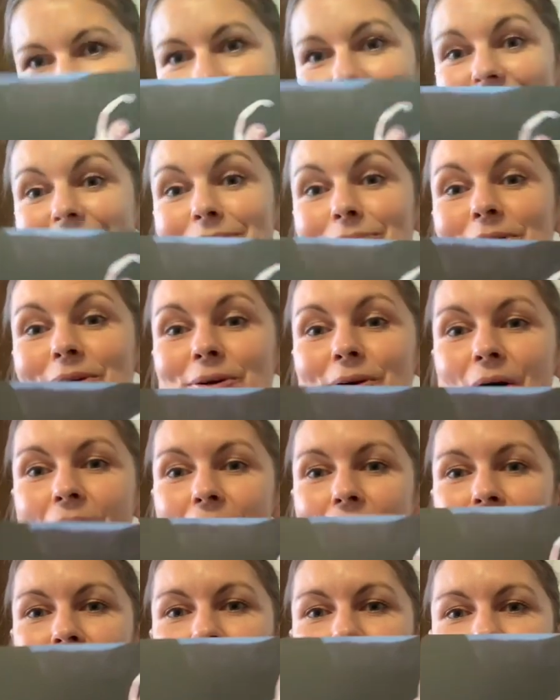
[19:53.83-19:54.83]
Let me
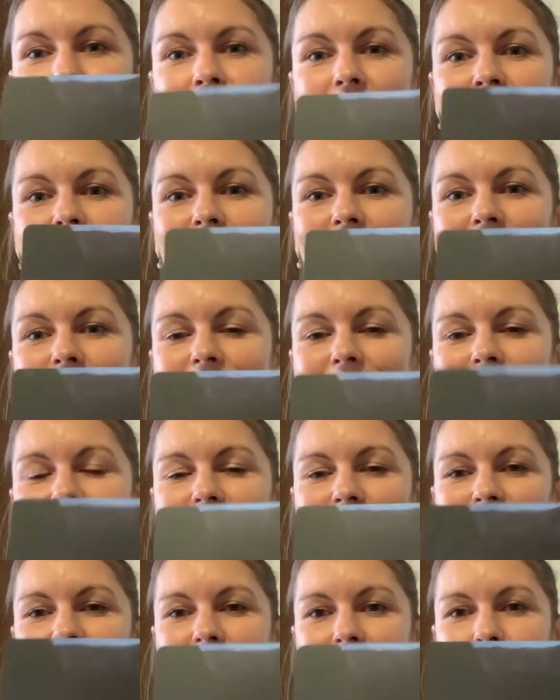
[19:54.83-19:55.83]
go is
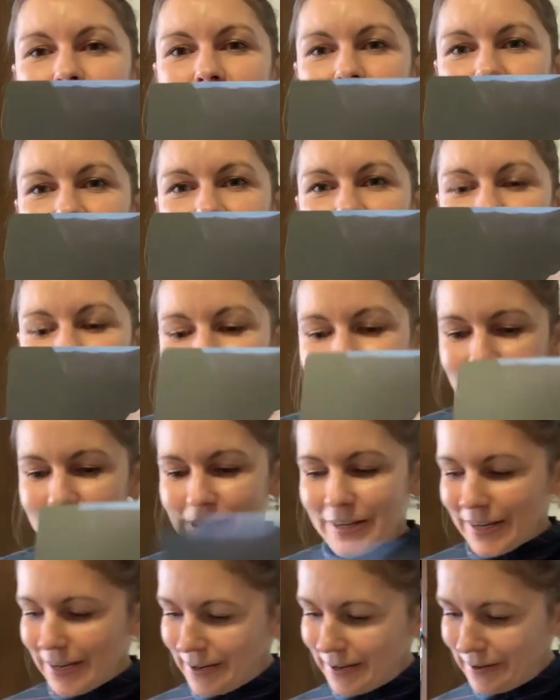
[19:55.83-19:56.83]
the name of the
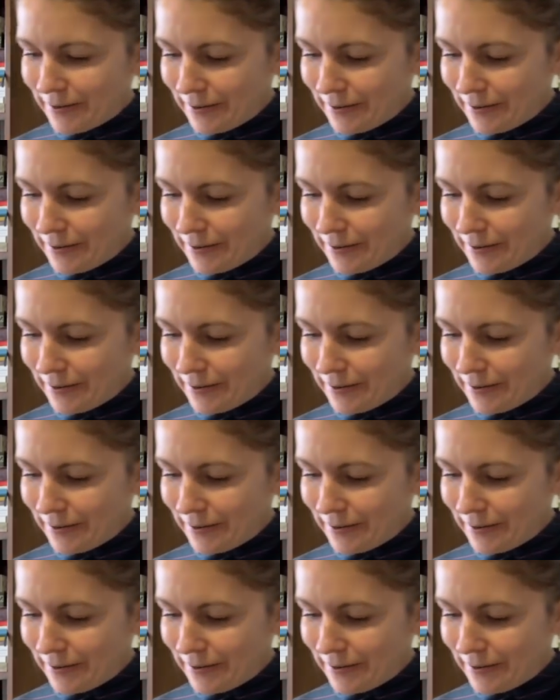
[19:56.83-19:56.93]
artwork.